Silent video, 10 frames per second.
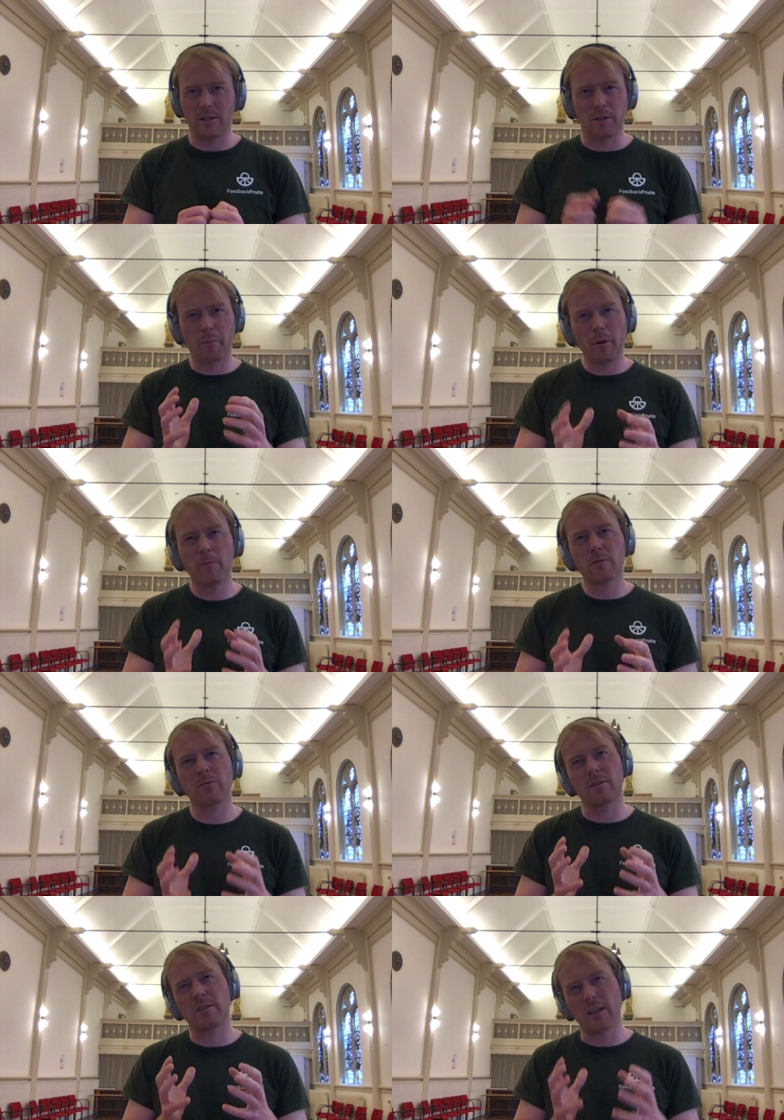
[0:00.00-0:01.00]
The purpose of
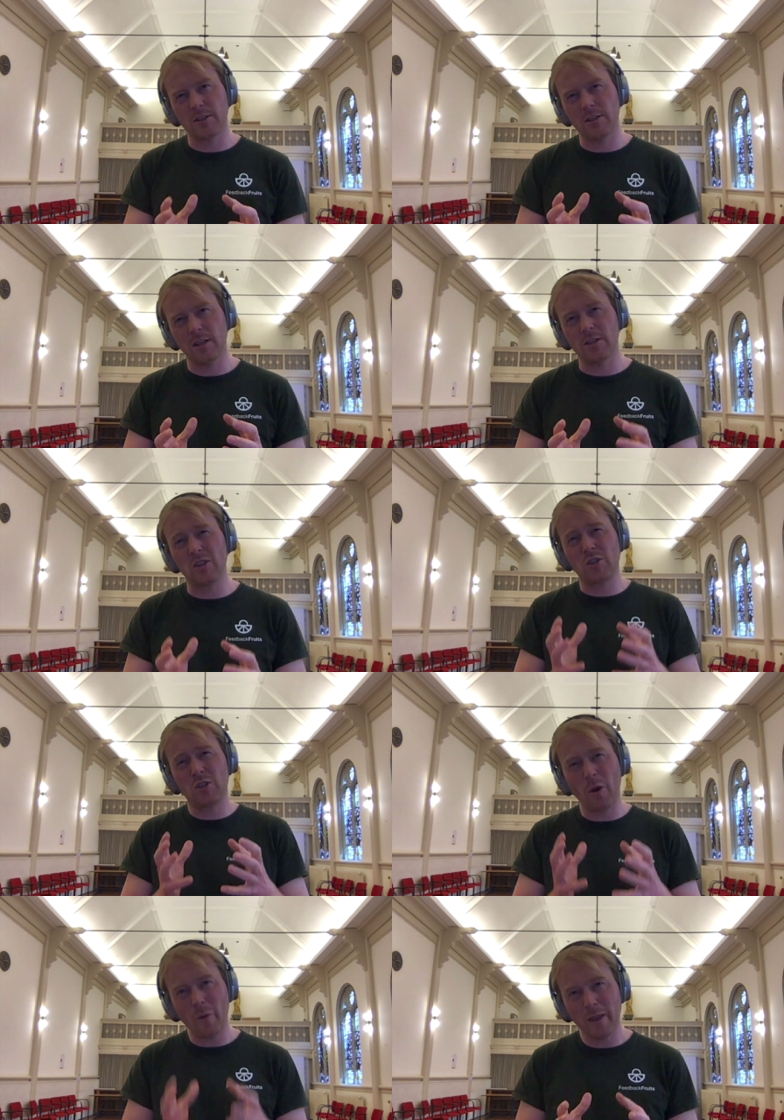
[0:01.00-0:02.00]
this session is
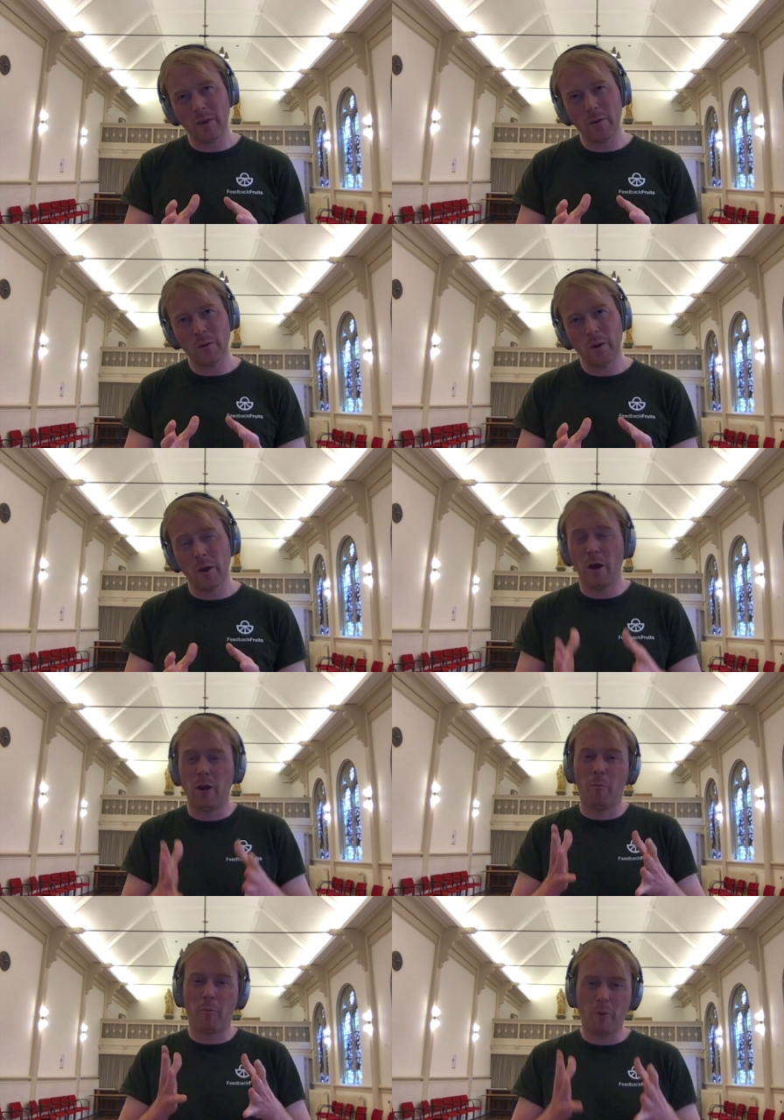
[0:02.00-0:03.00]
showing you an
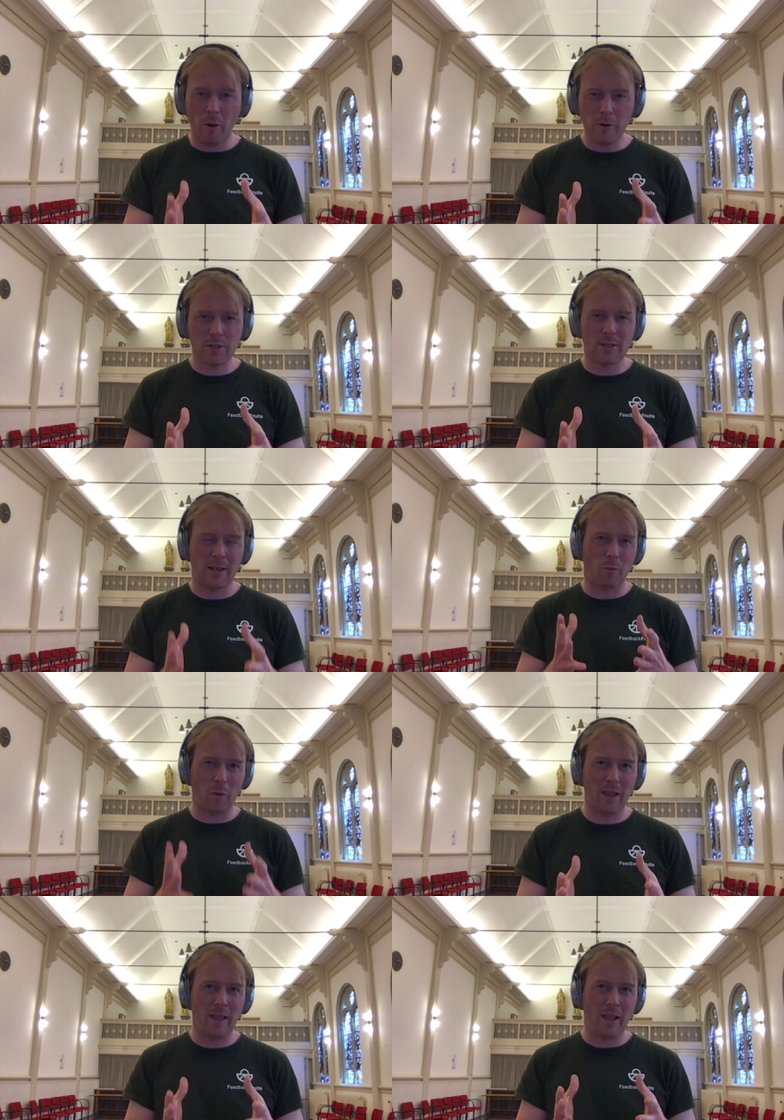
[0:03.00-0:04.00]
approach that
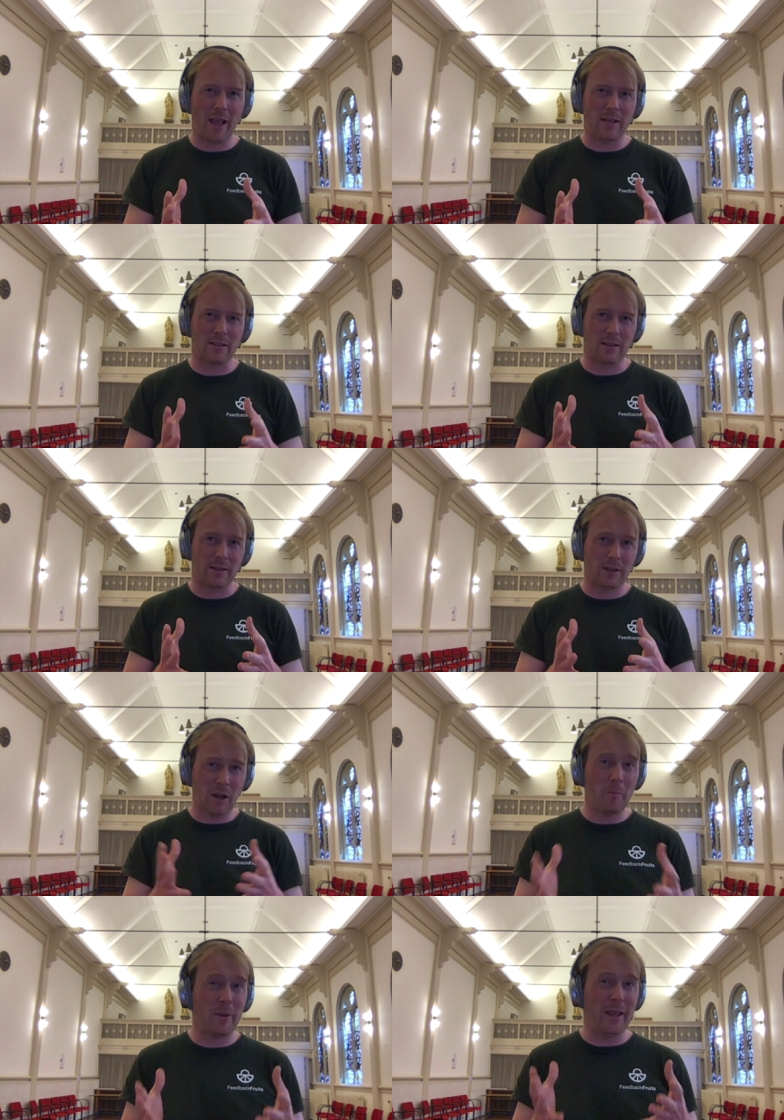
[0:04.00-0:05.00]
we as a company